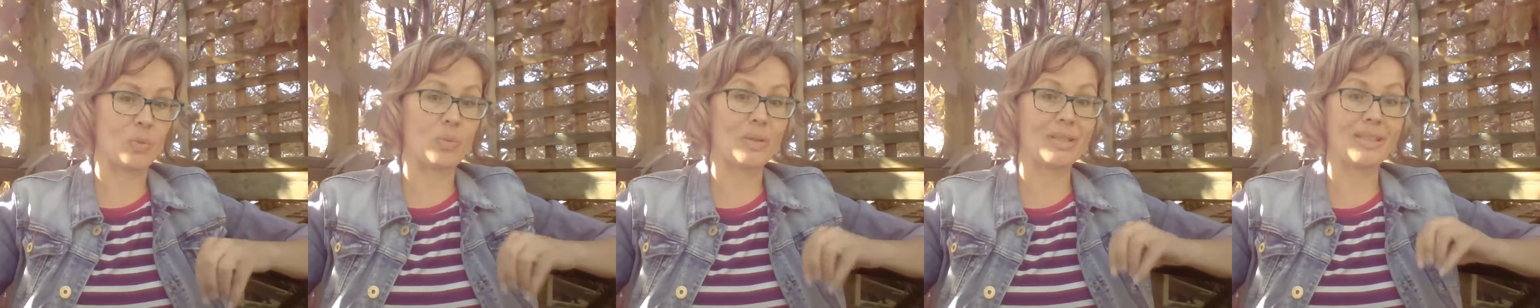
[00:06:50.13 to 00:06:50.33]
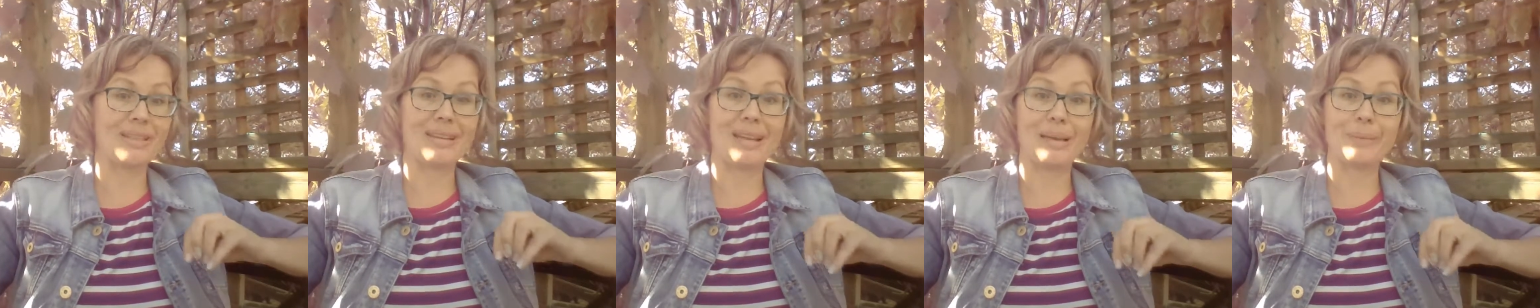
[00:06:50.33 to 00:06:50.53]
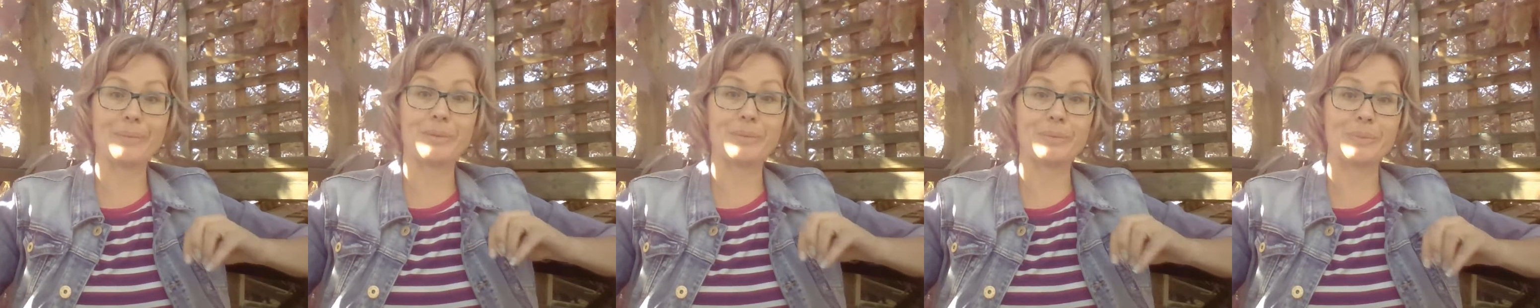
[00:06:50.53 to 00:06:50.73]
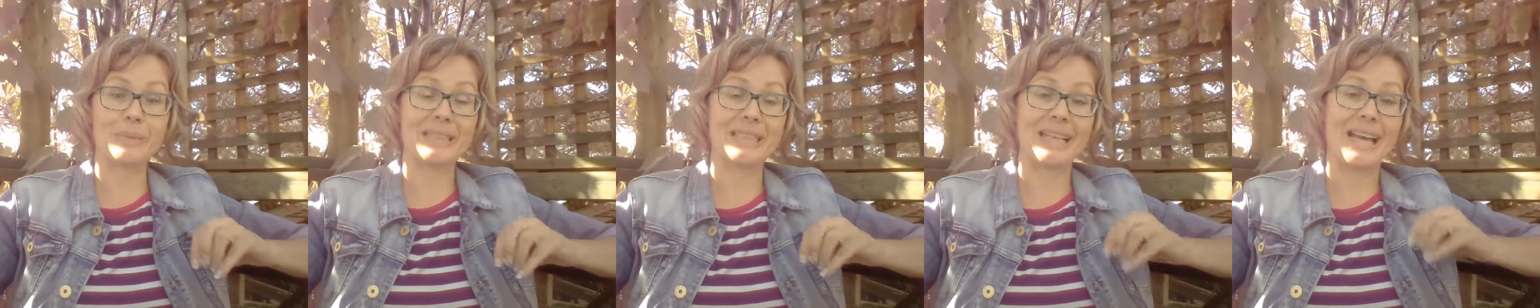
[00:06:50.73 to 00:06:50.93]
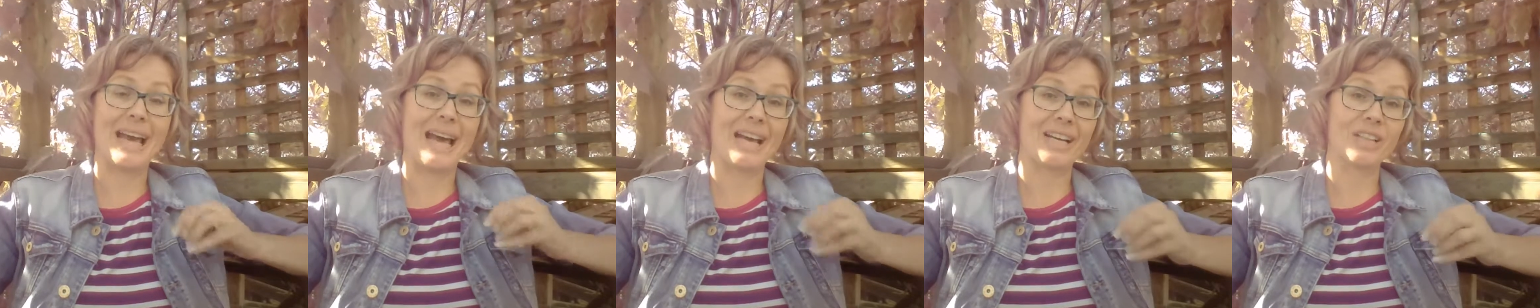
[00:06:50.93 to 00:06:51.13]
would enable me
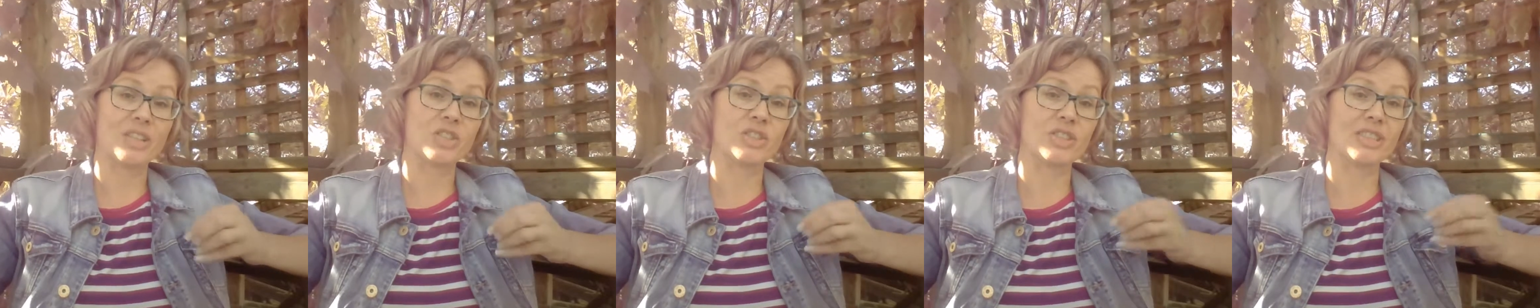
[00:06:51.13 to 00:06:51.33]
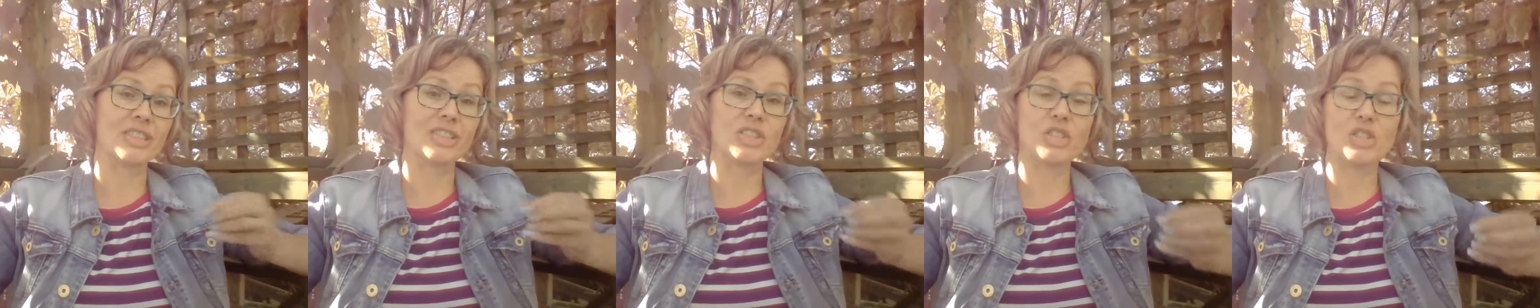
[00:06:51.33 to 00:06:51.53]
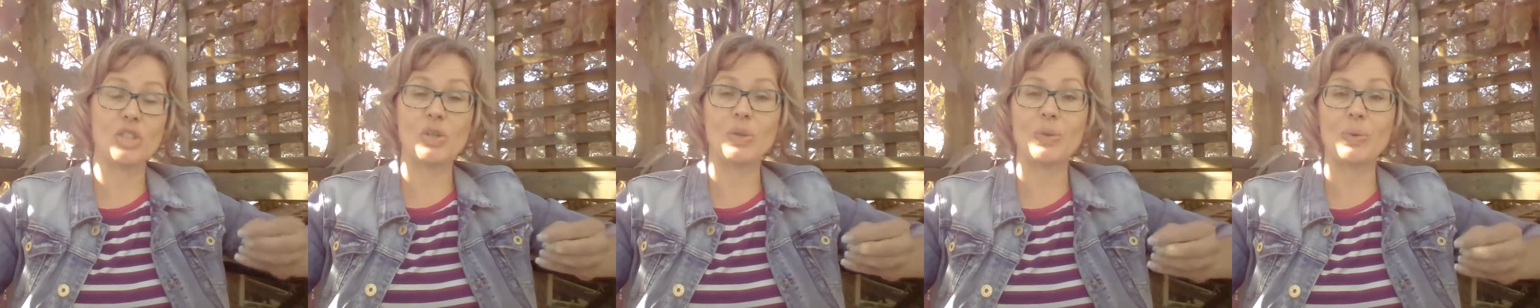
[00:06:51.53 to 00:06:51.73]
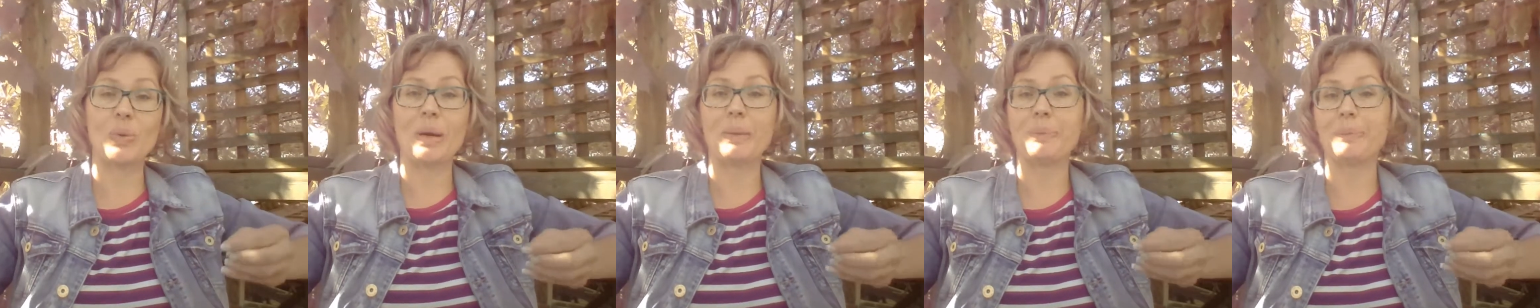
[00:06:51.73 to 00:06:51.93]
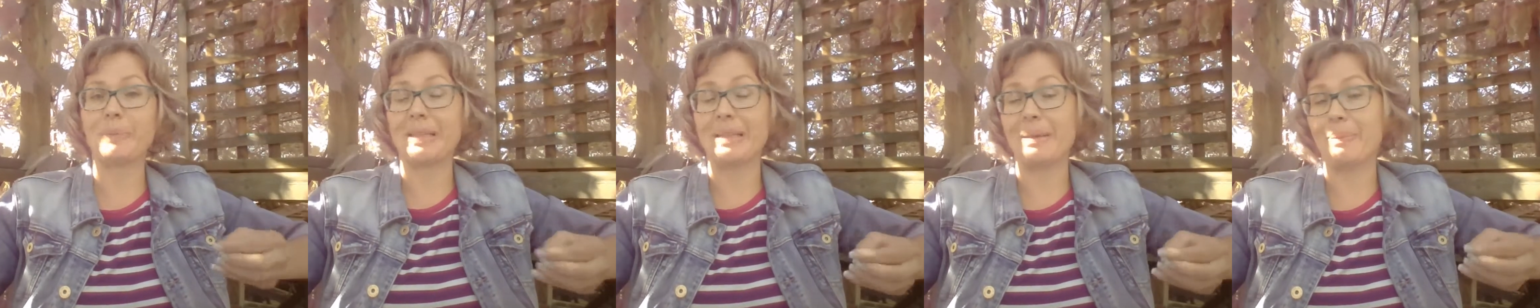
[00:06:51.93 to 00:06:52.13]
to actually do
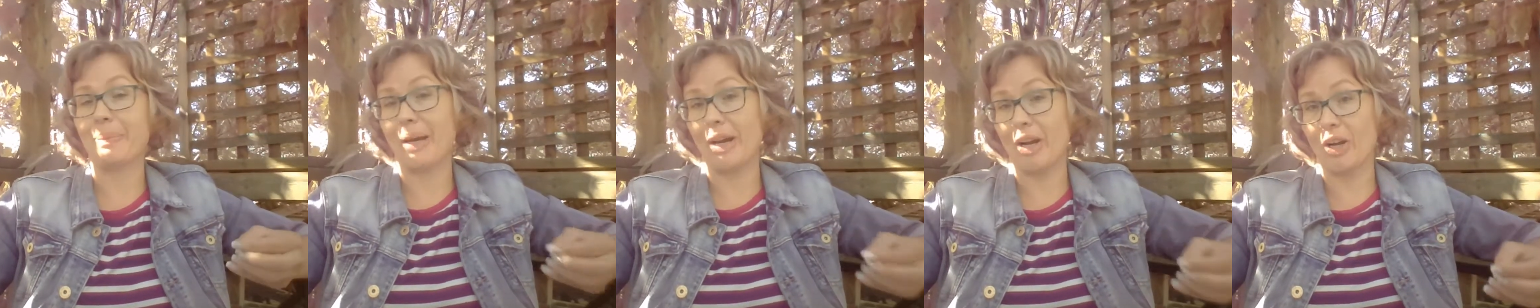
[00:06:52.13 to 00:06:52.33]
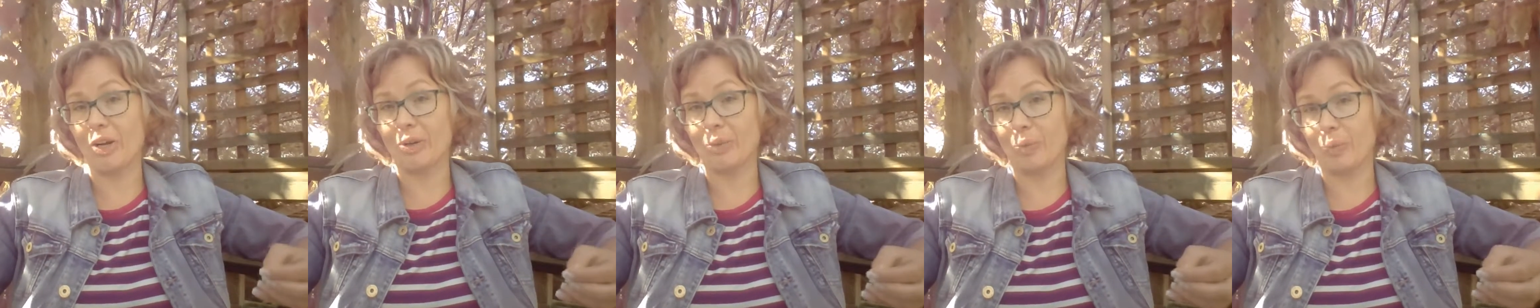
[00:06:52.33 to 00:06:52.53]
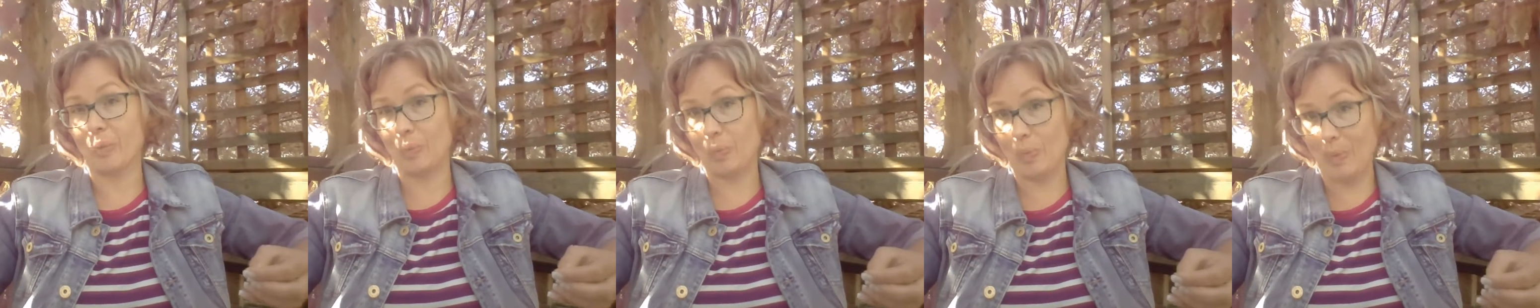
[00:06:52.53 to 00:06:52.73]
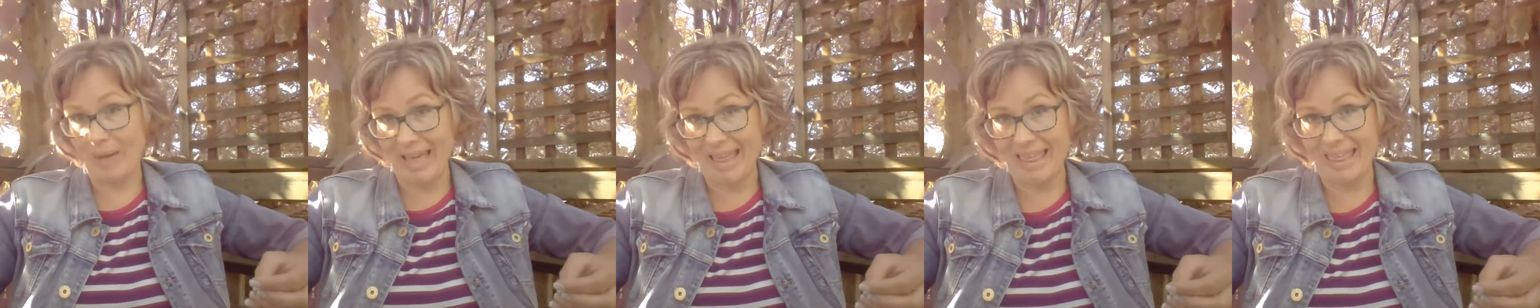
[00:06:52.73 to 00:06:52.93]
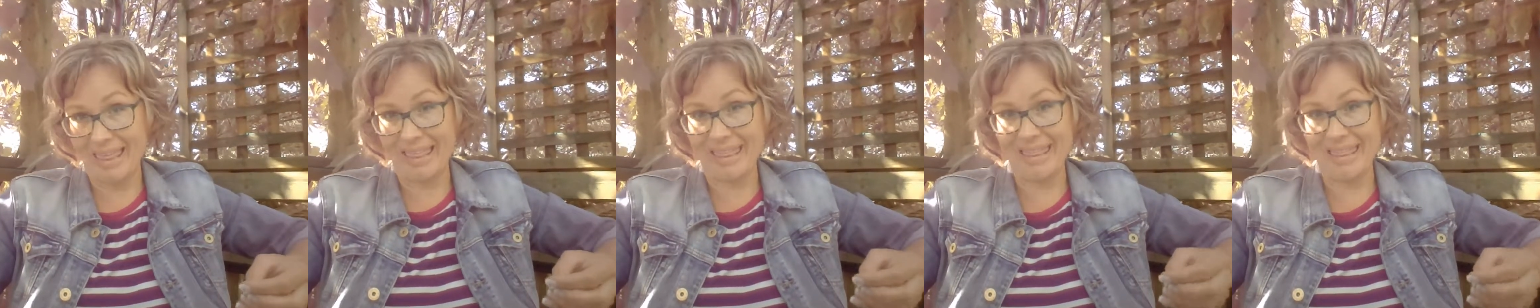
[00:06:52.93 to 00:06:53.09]
and be a parent with